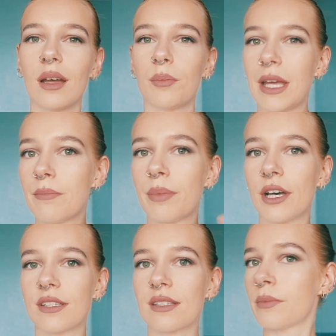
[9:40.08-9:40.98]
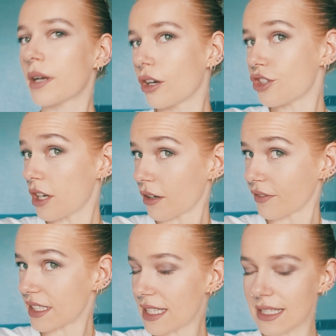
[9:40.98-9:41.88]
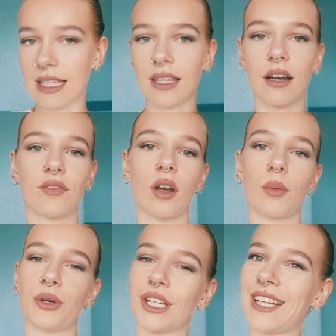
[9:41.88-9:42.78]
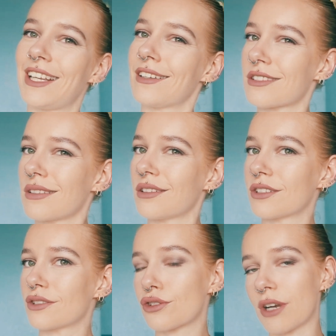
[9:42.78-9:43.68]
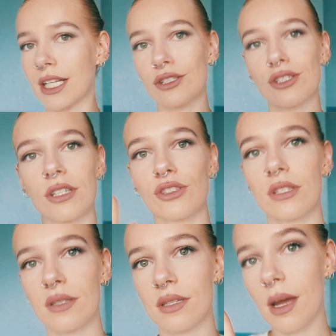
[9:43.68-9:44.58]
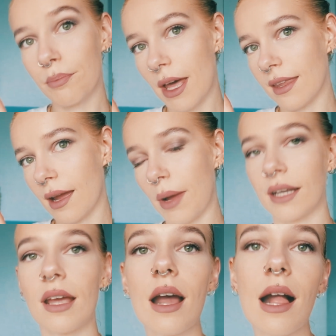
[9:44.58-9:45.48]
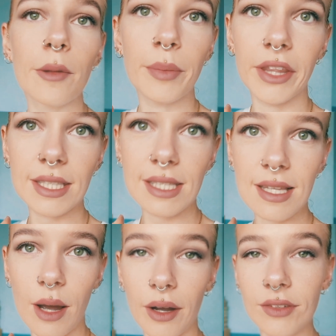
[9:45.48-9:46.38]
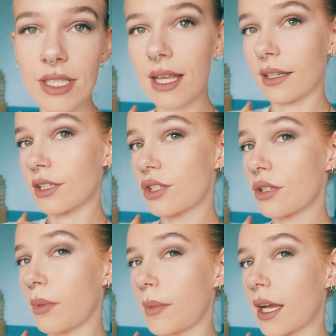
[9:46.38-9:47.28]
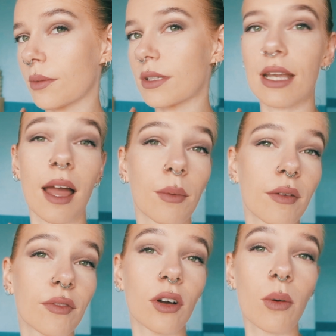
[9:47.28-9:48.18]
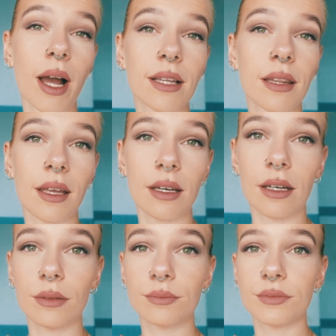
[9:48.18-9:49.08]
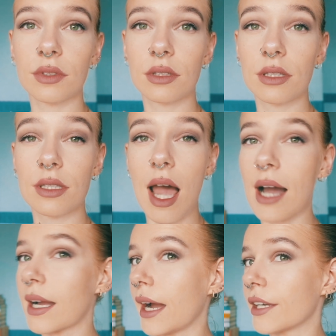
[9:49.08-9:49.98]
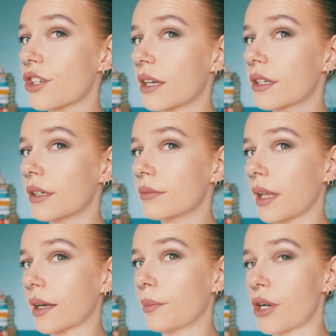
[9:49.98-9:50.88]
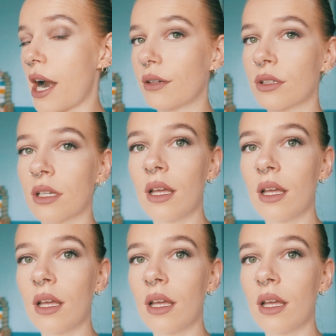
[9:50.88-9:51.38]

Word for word: but in person because you can obviously see that I've got a bun in it doesn't look as strange so just bear that in mind but this is how I've decided to do my makeup today I went for quite like a um, dark eyeshadow like a brown